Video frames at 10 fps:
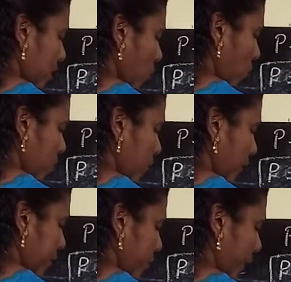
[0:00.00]
cross
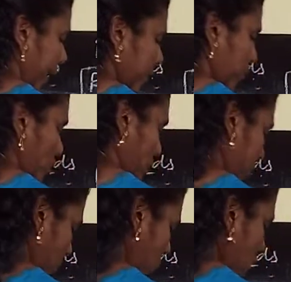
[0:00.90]
multiply 2
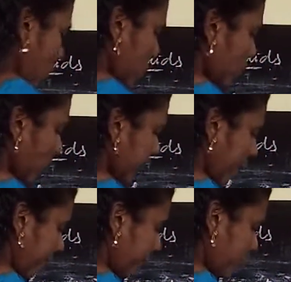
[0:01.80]
also. So
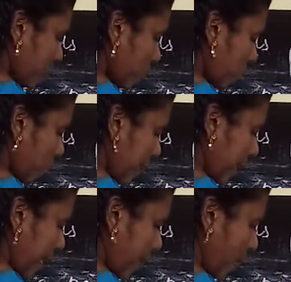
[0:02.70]
F2
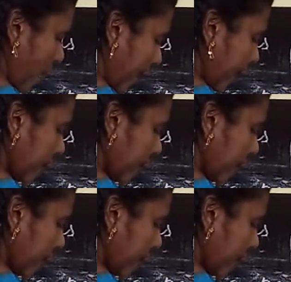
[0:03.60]
A1